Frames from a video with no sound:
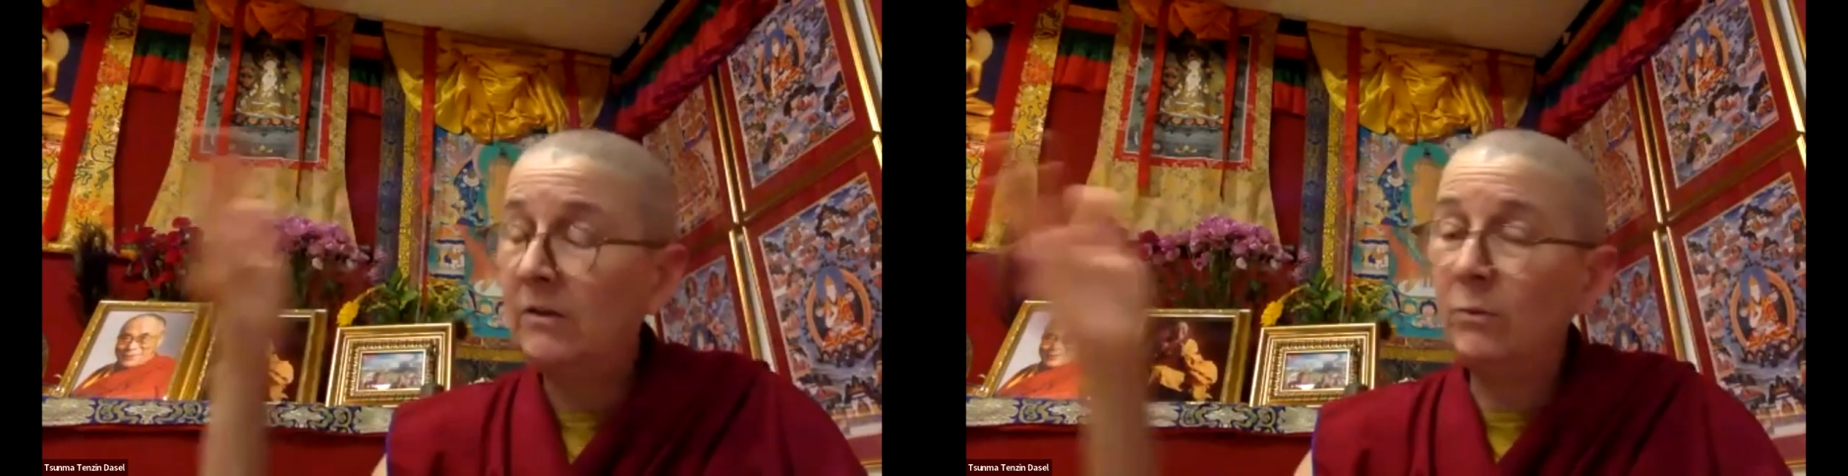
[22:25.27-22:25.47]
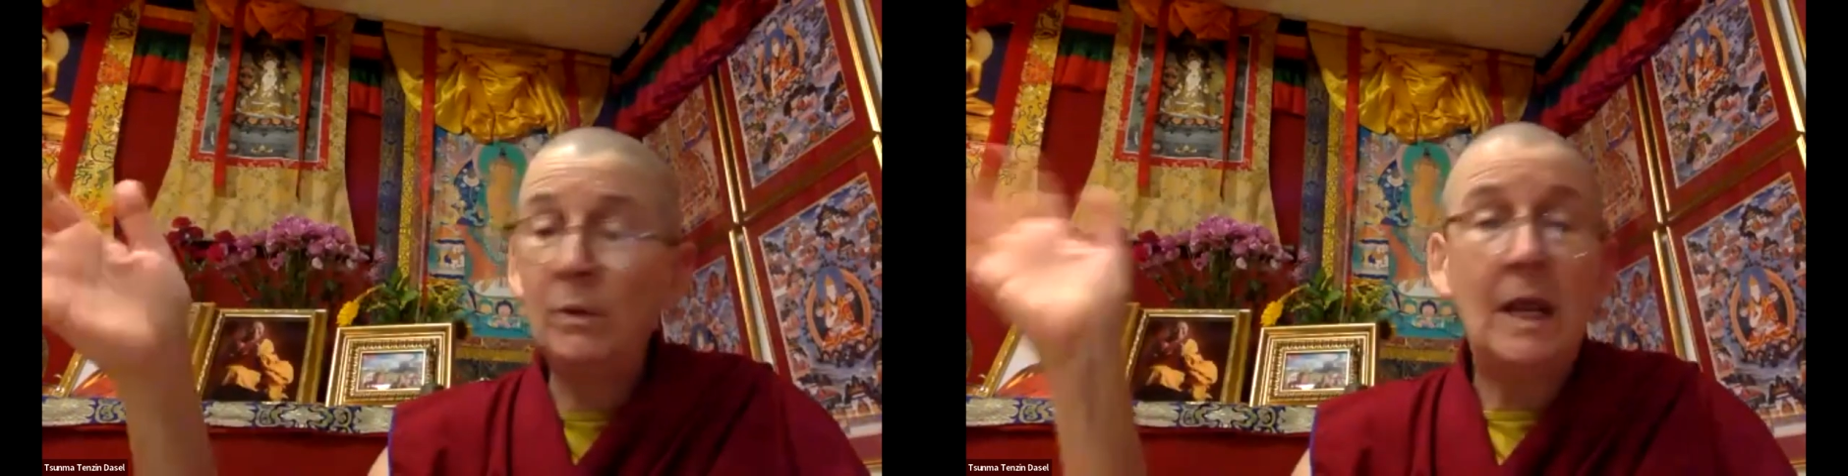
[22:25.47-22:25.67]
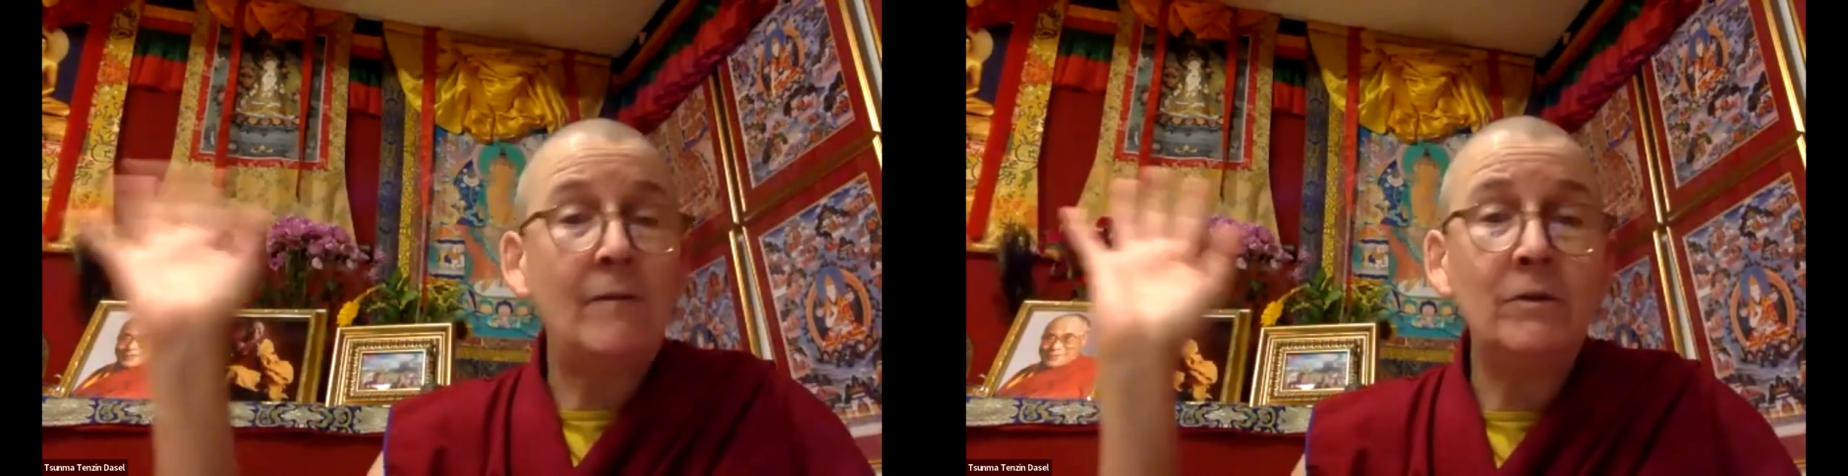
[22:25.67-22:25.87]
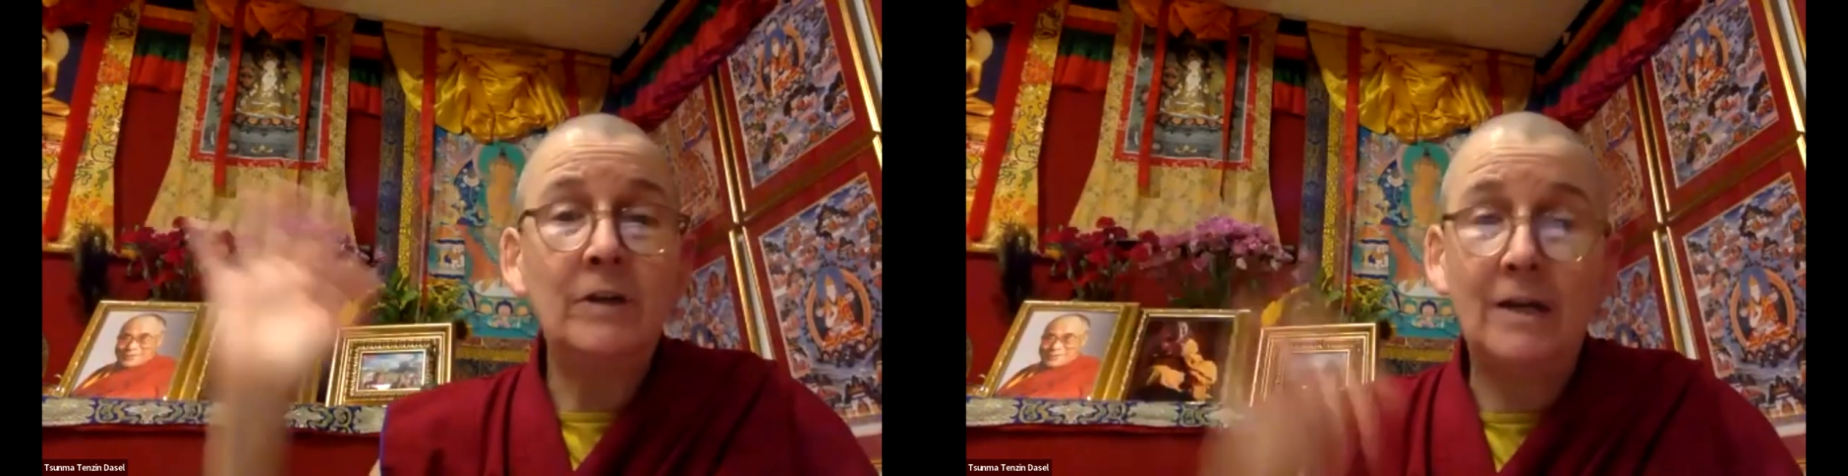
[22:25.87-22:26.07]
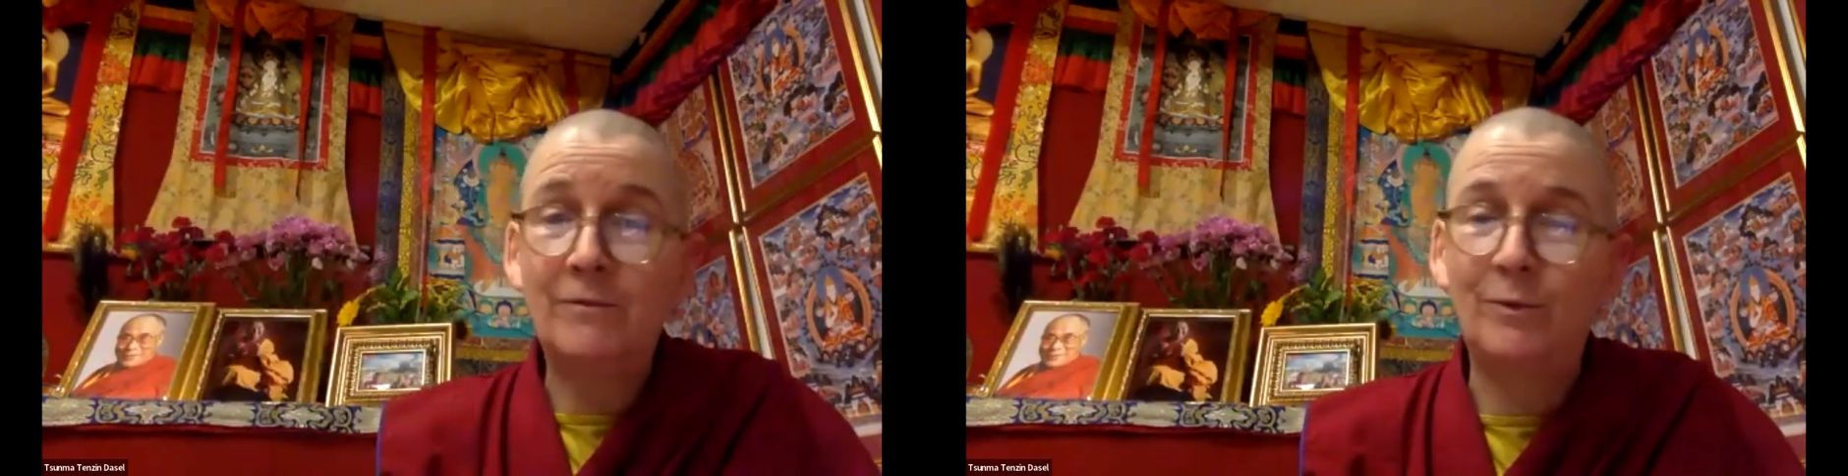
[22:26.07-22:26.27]
whatever
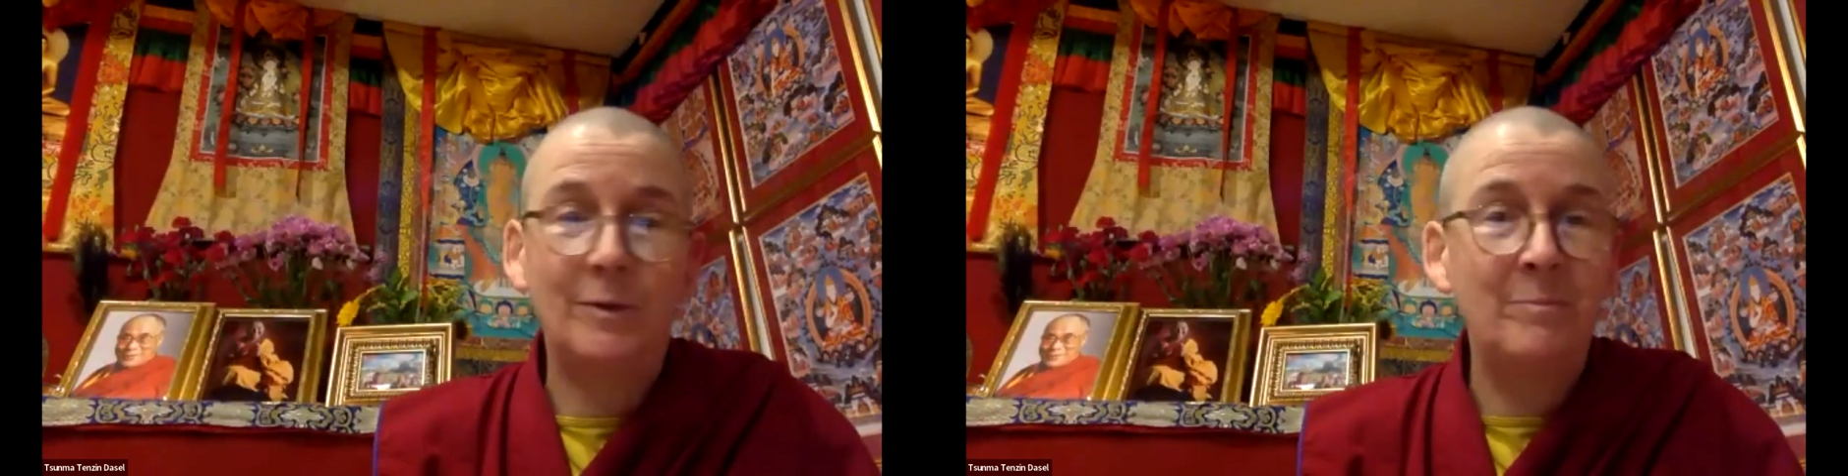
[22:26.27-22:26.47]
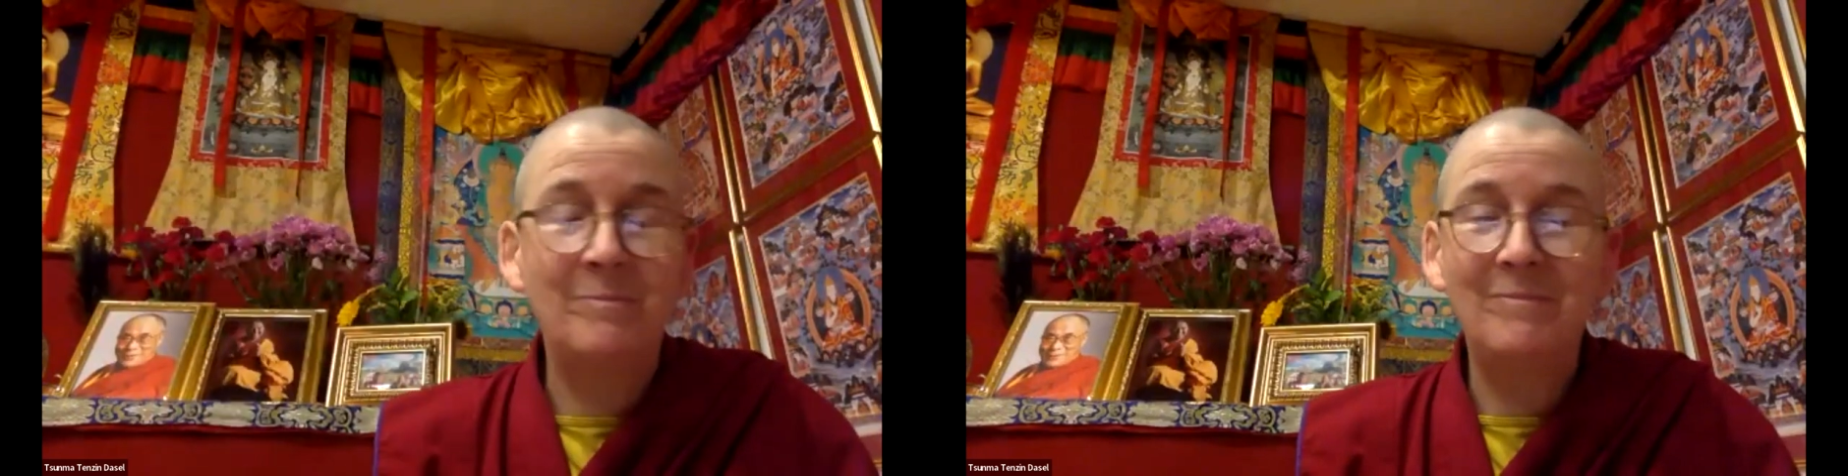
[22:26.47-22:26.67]
life form,